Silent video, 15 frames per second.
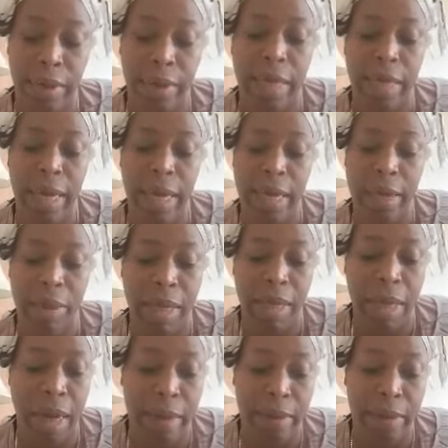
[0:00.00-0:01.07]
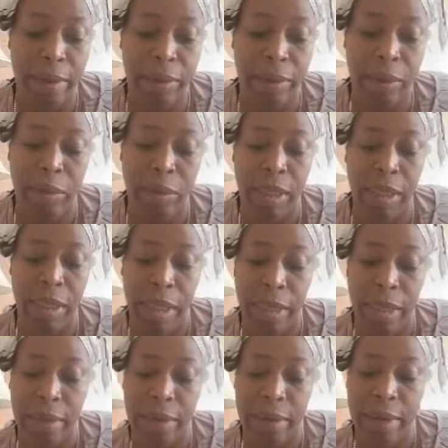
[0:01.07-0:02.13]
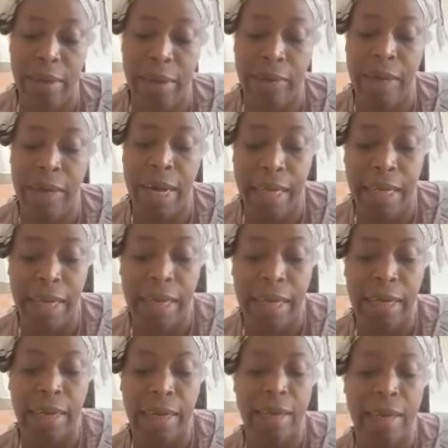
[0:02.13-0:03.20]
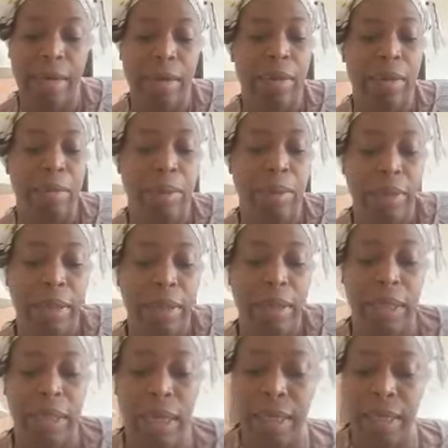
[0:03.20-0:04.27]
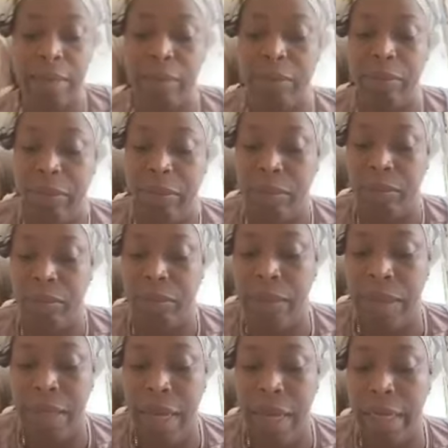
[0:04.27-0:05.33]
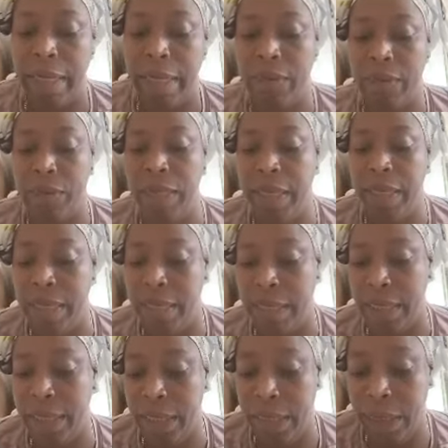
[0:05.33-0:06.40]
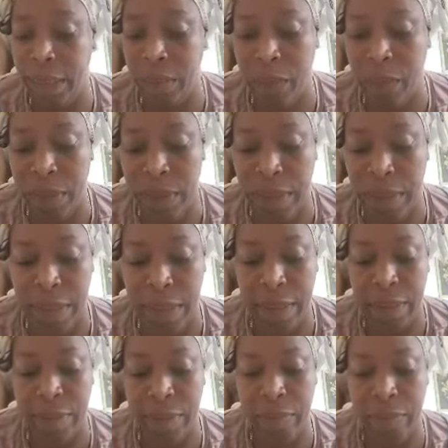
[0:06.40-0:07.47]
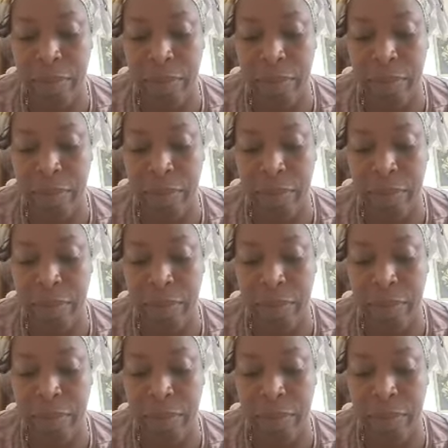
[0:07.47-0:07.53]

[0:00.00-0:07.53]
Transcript: The enemy caused them to be jealous of Daniel's position and his relationship with the king.